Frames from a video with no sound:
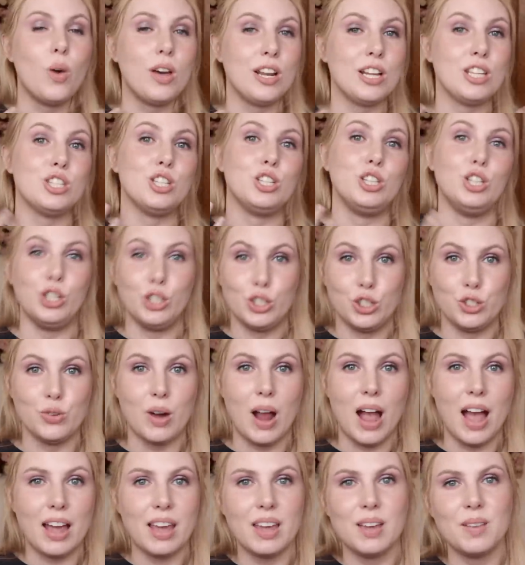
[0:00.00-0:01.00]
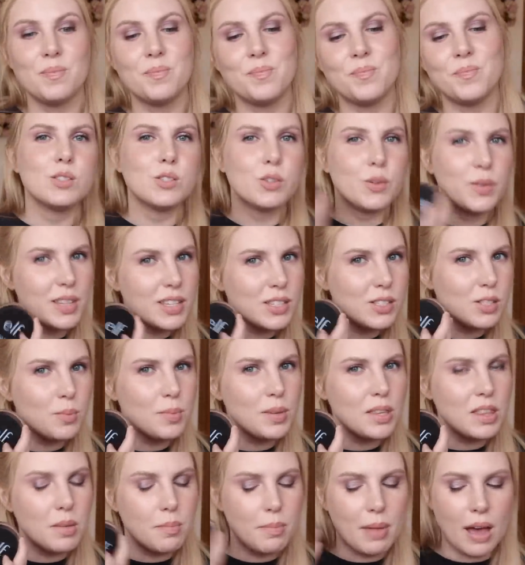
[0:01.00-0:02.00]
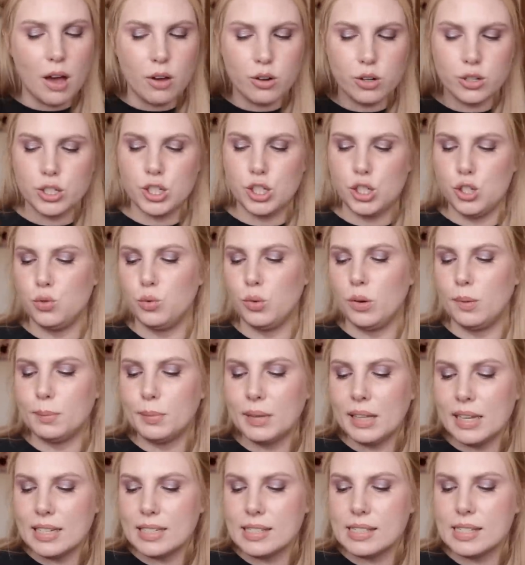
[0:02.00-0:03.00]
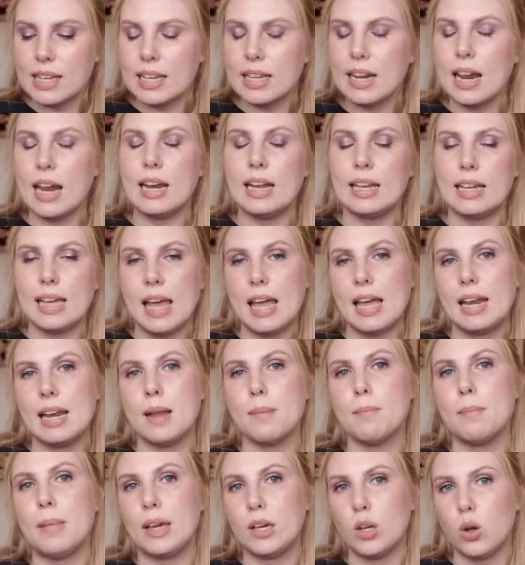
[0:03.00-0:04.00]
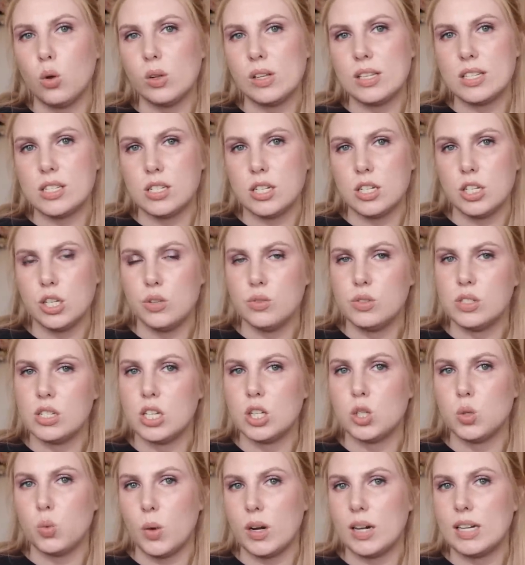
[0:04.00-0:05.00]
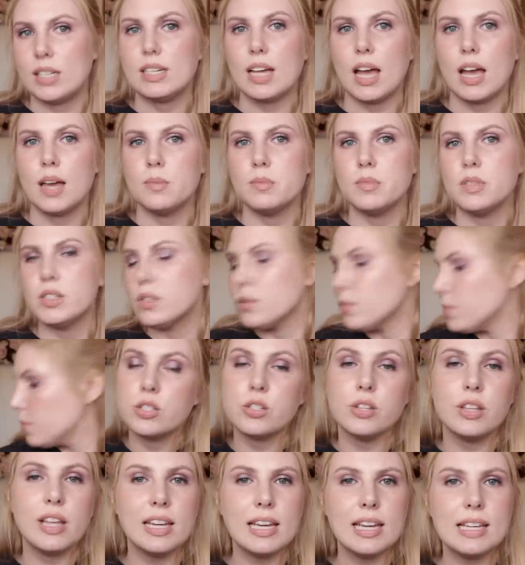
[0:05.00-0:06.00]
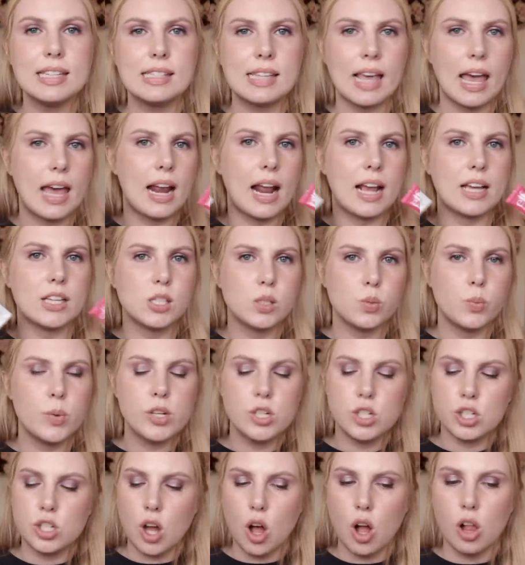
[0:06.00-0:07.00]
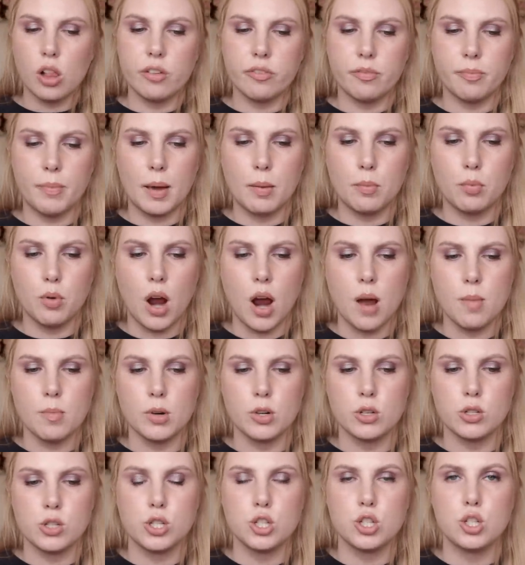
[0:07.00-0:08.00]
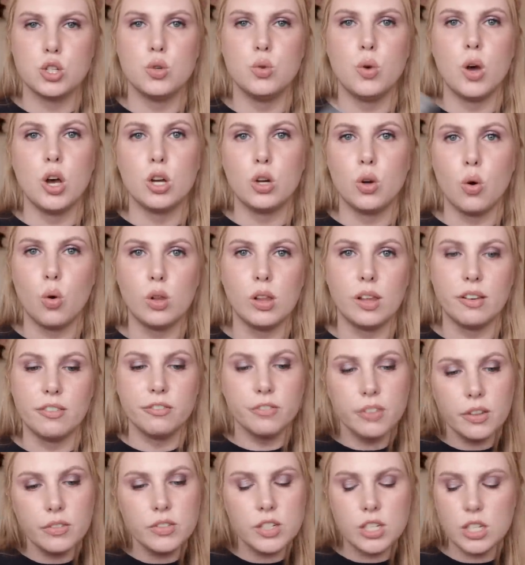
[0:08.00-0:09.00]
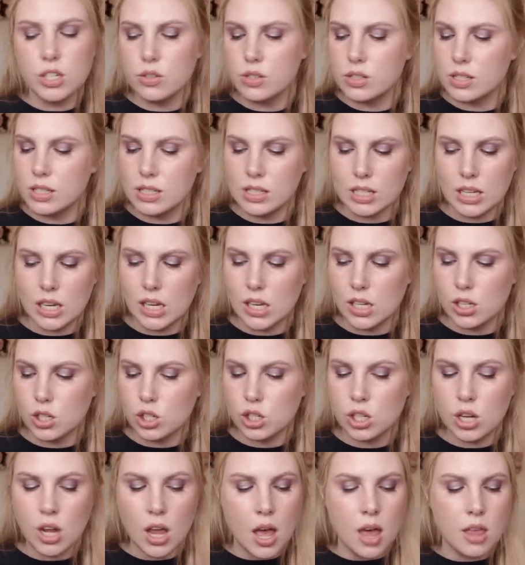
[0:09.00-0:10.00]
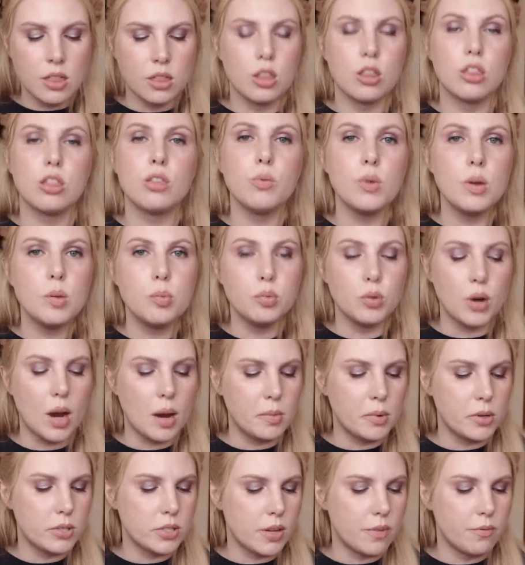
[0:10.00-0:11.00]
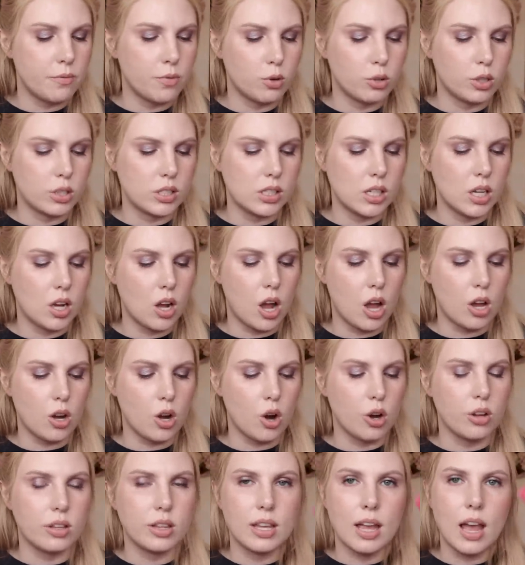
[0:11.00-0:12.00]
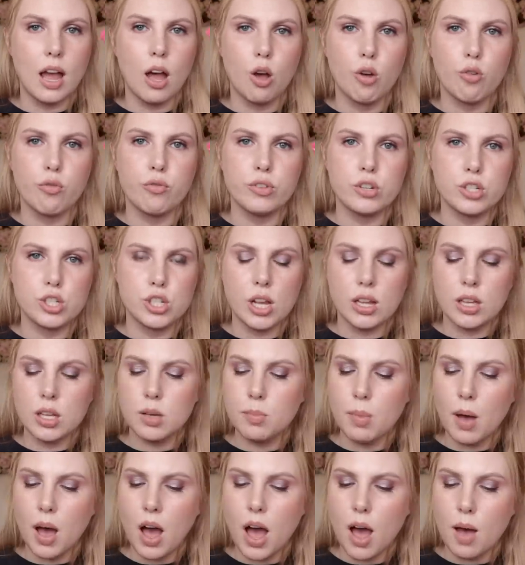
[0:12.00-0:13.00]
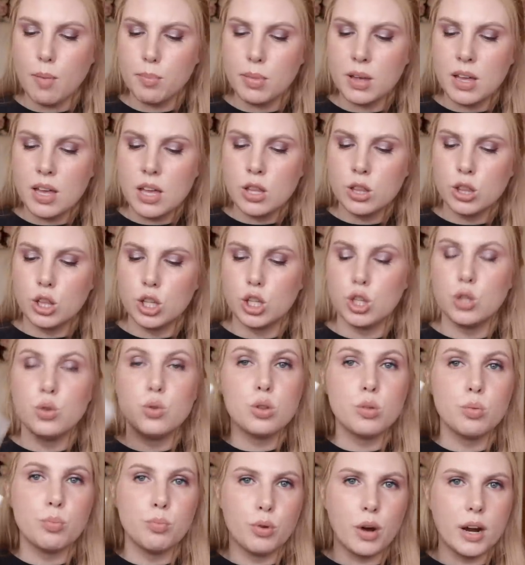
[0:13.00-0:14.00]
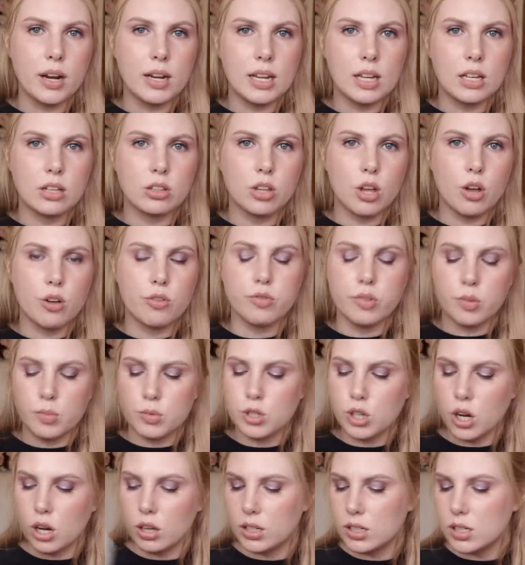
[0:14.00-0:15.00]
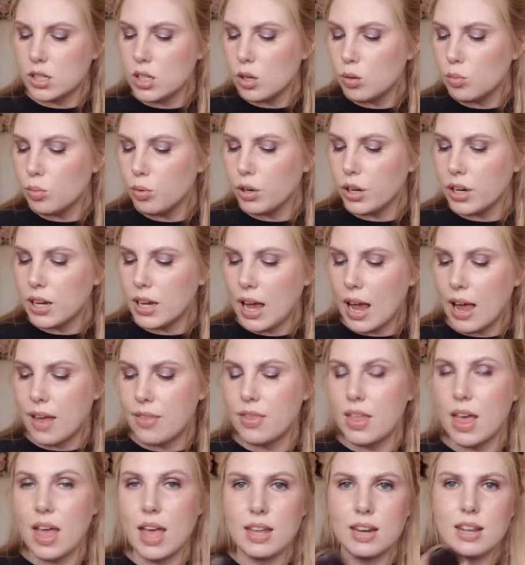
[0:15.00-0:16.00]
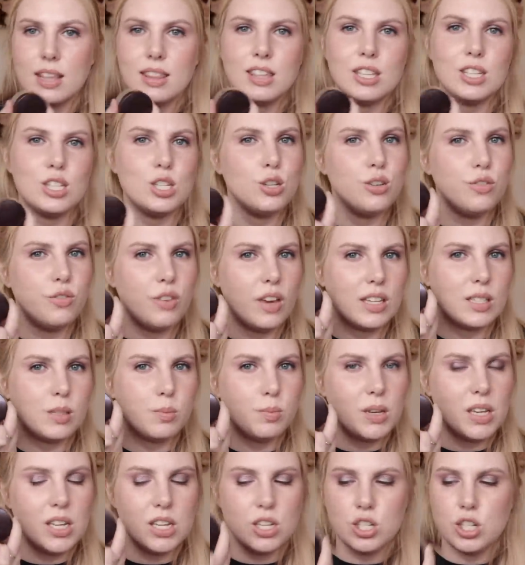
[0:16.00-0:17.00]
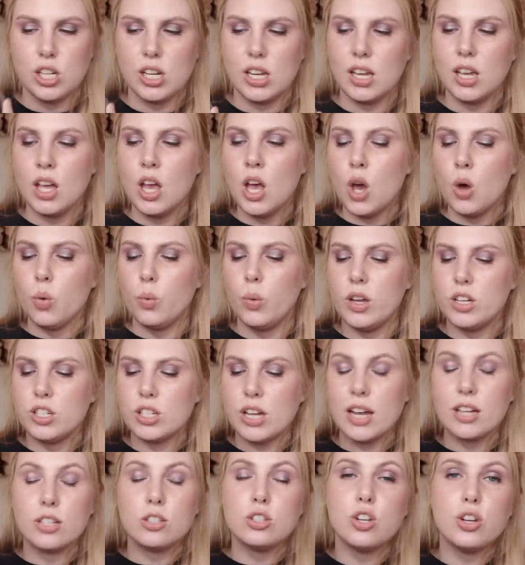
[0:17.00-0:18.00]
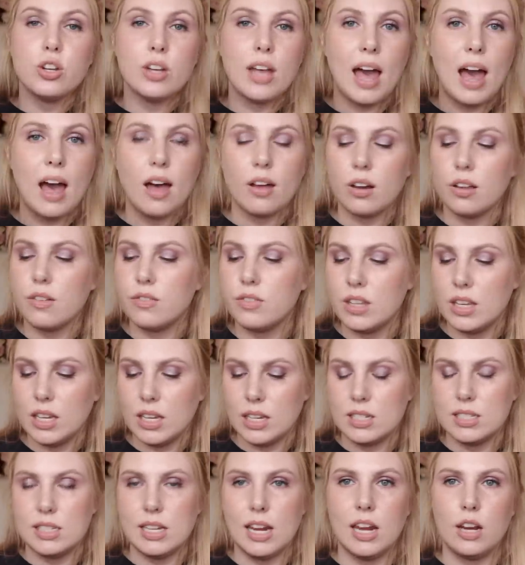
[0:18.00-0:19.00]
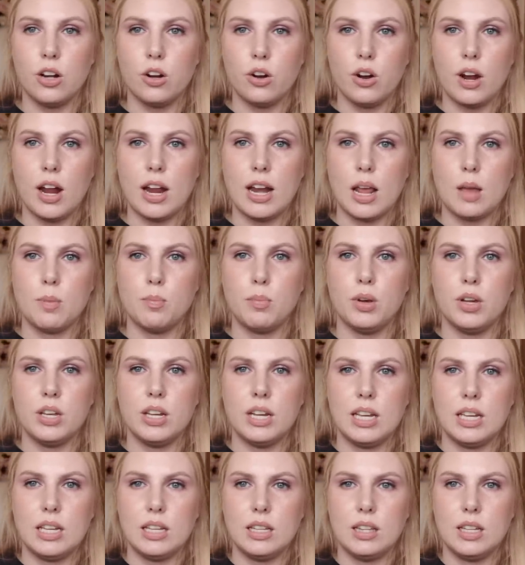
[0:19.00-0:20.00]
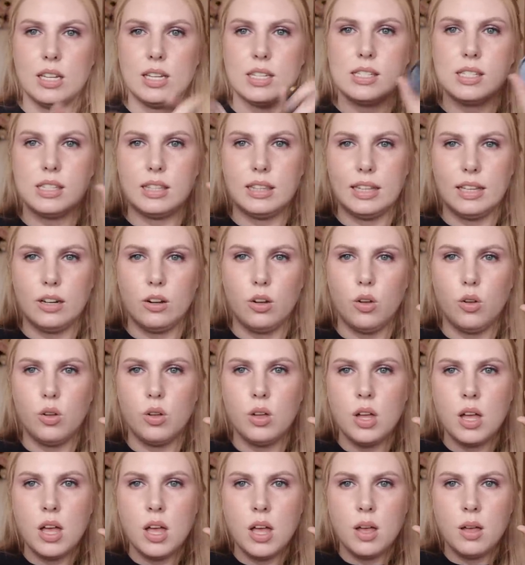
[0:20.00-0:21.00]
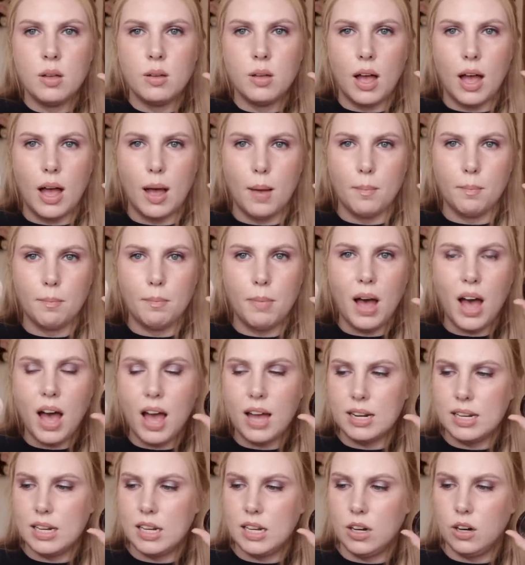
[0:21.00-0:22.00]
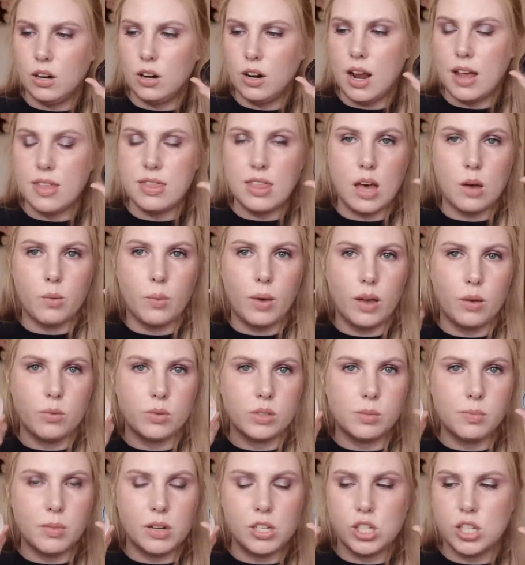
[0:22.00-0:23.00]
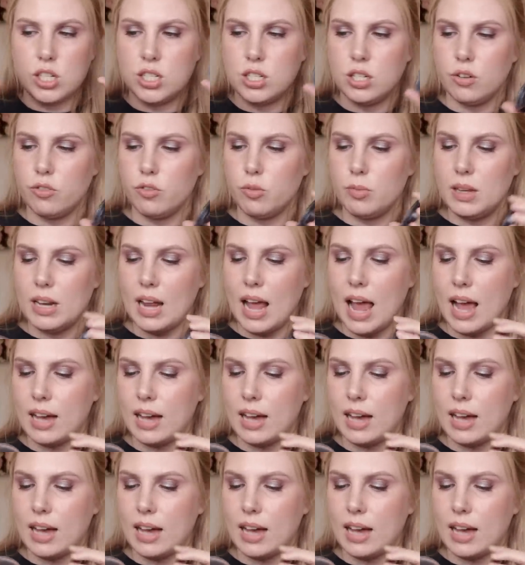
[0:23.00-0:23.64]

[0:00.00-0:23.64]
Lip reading: want it to look dry. So this will be the powder to replace it, and again, my goal is to use it 20 times. So like I said, I switched all of my primers to a goal of 50 uses each. The three primers I'm focusing on are the e.l.f. Jelly Pop, the Youth Brightening Glow from Charlotte Tilbury, and then the Too Faced Peachy, which I took out of the container and I put in this little pot here, and that way it was much easier for me to